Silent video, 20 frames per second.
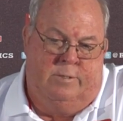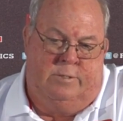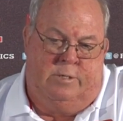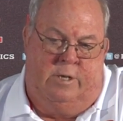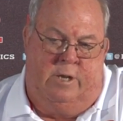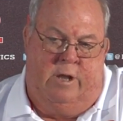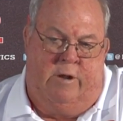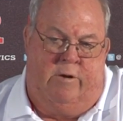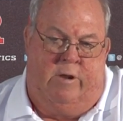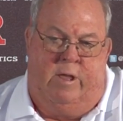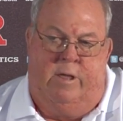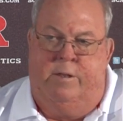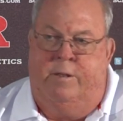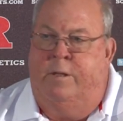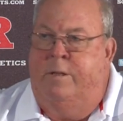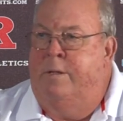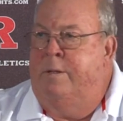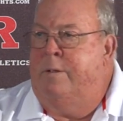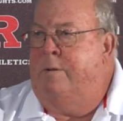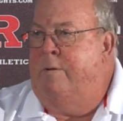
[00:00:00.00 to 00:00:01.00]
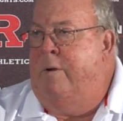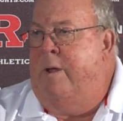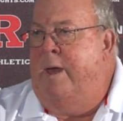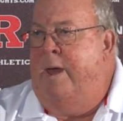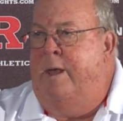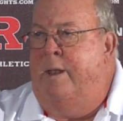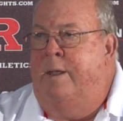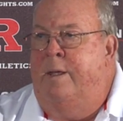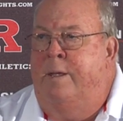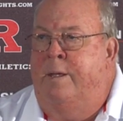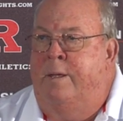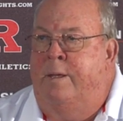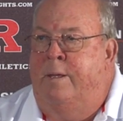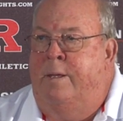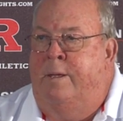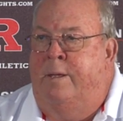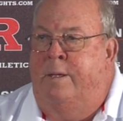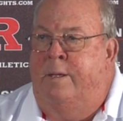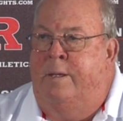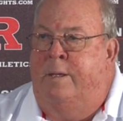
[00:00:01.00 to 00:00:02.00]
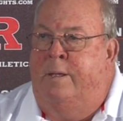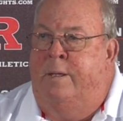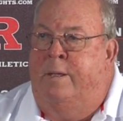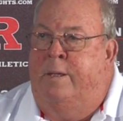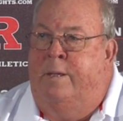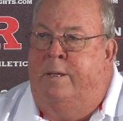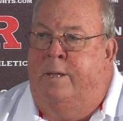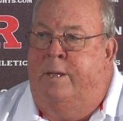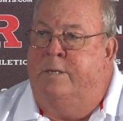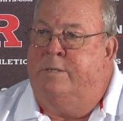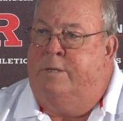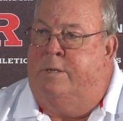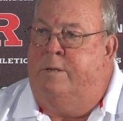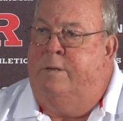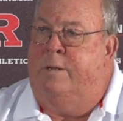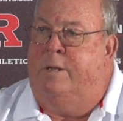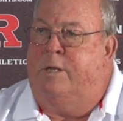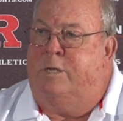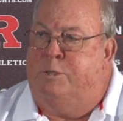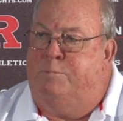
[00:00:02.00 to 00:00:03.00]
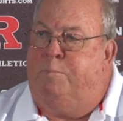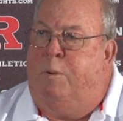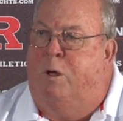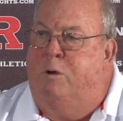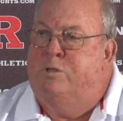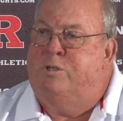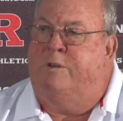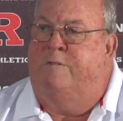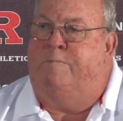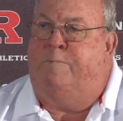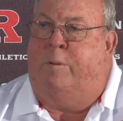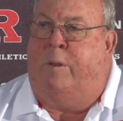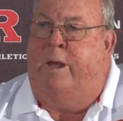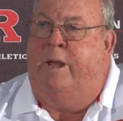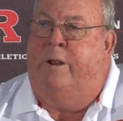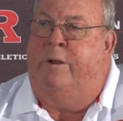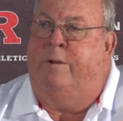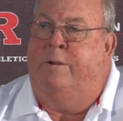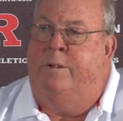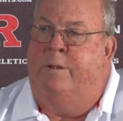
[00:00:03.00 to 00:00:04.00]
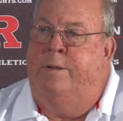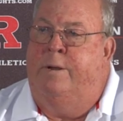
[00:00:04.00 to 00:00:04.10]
Janarian Grant is an explosive player.